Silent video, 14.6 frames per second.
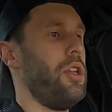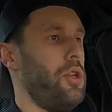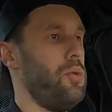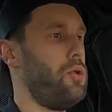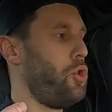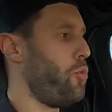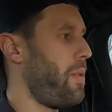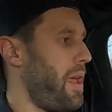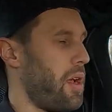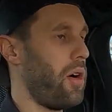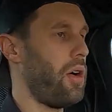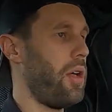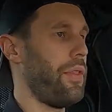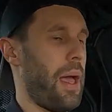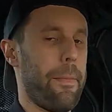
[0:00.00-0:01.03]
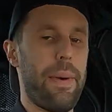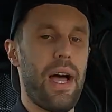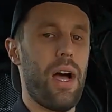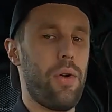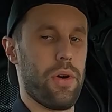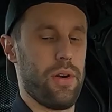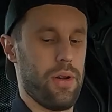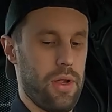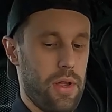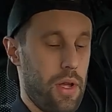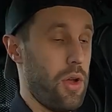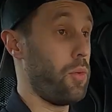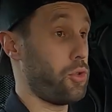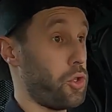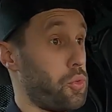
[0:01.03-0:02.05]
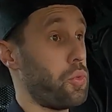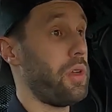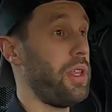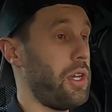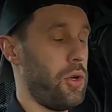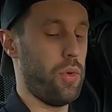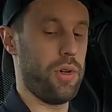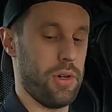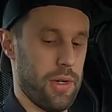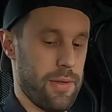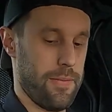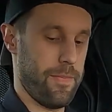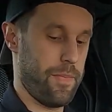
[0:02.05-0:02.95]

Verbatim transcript: you do make all that power, which is really cool